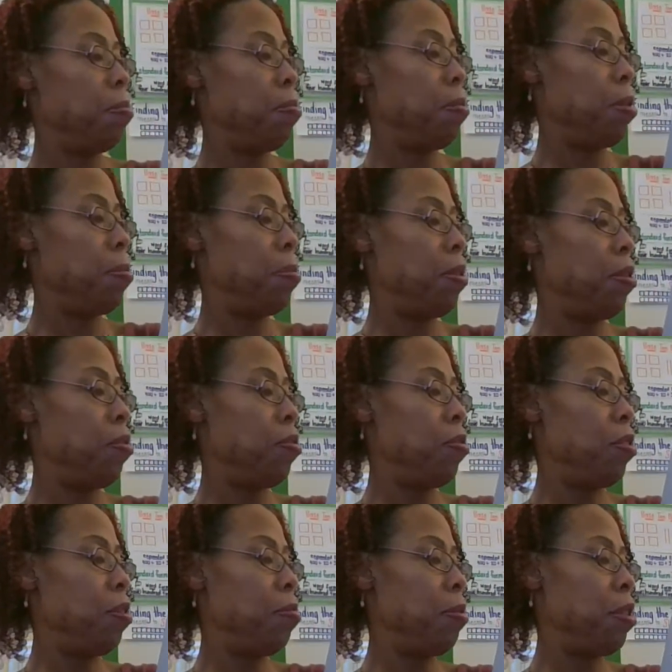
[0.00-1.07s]
My blue
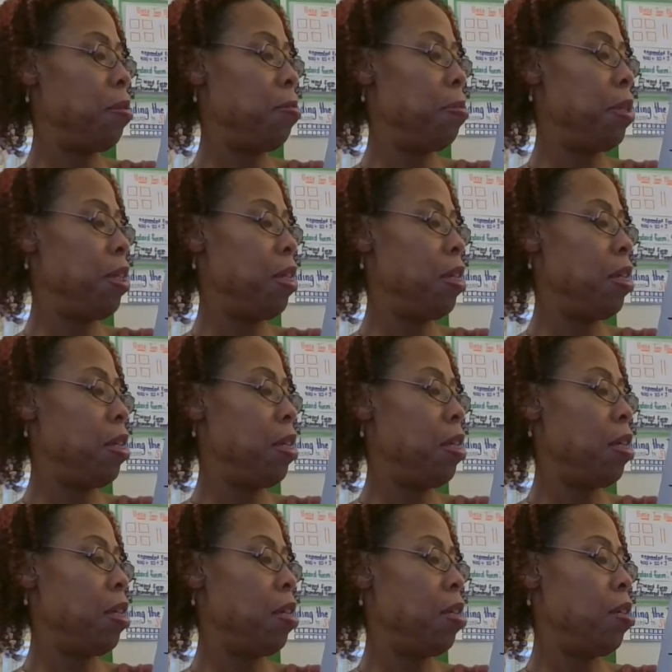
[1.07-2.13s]
seems to be
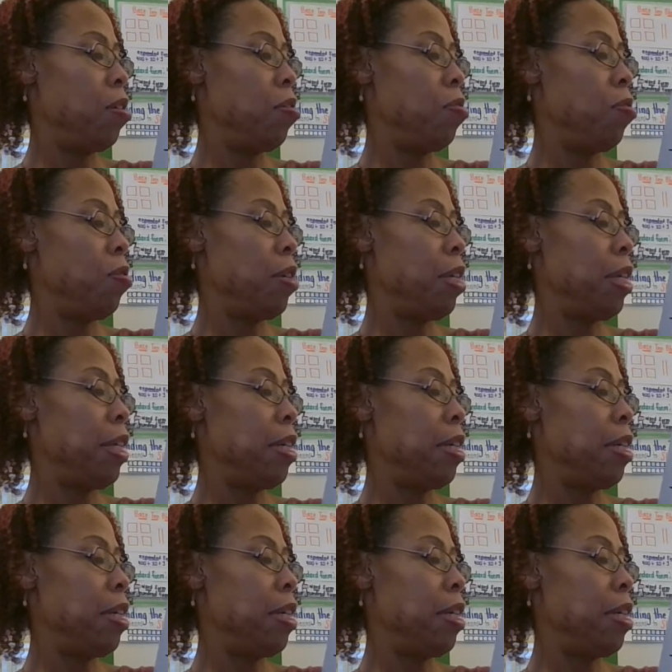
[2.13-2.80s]
drying